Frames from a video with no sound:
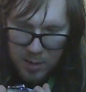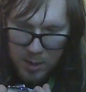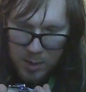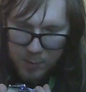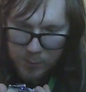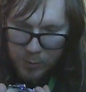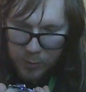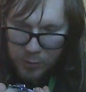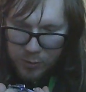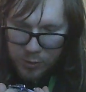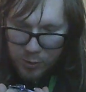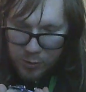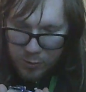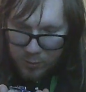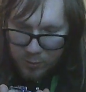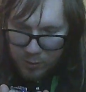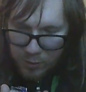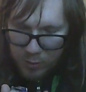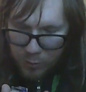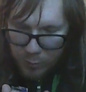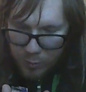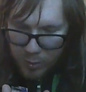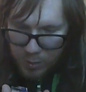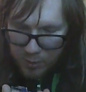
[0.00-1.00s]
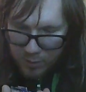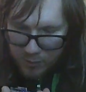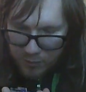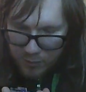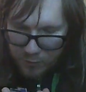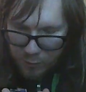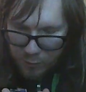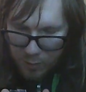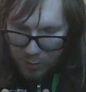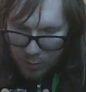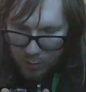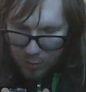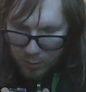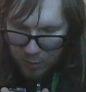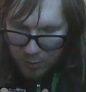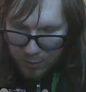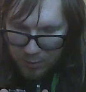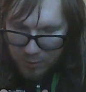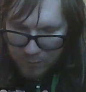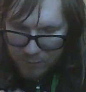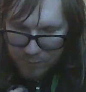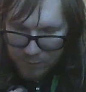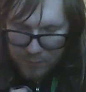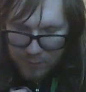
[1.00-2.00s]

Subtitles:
I'm not sure who the three on the front are.